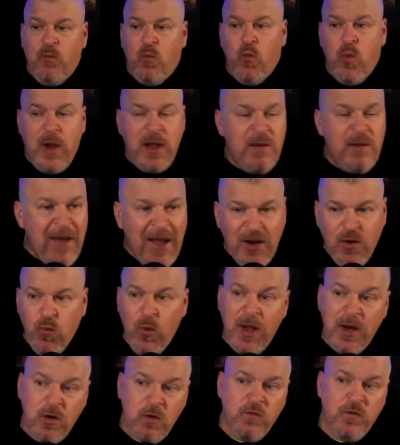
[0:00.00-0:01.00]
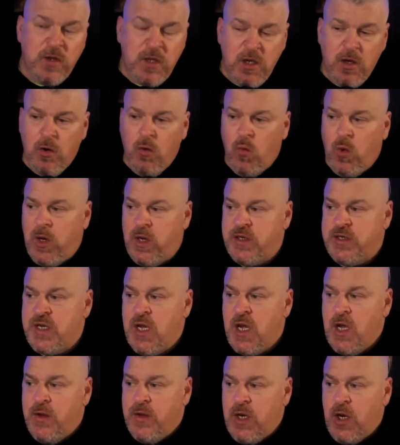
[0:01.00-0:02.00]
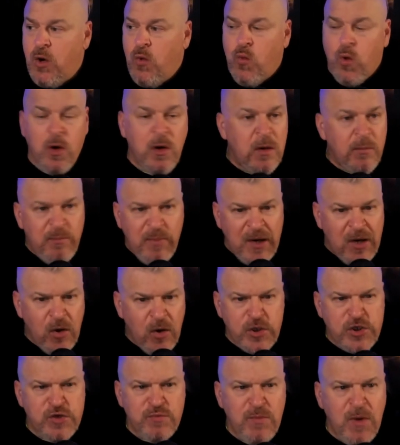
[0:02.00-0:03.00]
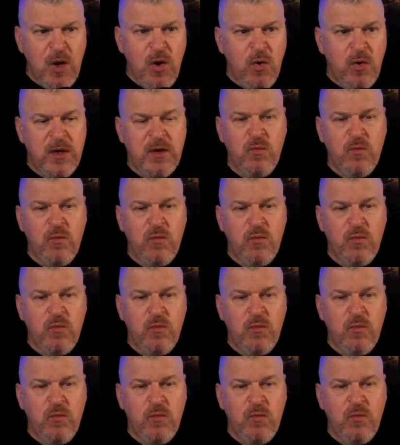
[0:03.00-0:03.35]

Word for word: way back when over here was, you know, we're in a bearish mode.